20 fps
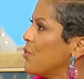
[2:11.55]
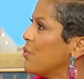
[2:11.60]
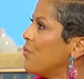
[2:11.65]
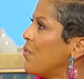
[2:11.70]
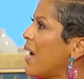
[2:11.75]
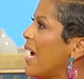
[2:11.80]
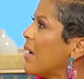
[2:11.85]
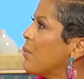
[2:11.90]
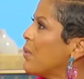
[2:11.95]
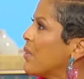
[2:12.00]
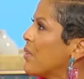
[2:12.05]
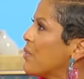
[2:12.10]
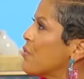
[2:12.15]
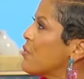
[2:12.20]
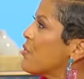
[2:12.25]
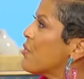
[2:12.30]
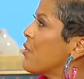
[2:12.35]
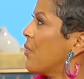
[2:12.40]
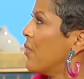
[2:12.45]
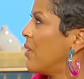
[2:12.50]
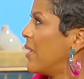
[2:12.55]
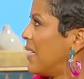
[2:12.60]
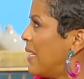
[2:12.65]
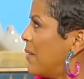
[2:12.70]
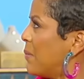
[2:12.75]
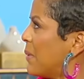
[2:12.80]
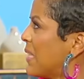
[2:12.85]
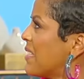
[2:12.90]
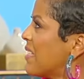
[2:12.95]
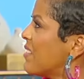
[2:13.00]
you find with a
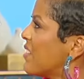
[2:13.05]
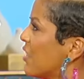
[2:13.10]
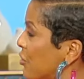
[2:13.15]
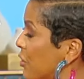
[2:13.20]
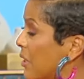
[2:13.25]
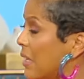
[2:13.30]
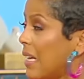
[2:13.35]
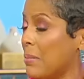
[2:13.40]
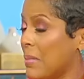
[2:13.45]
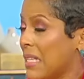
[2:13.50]
surrogate? Because it's such a, I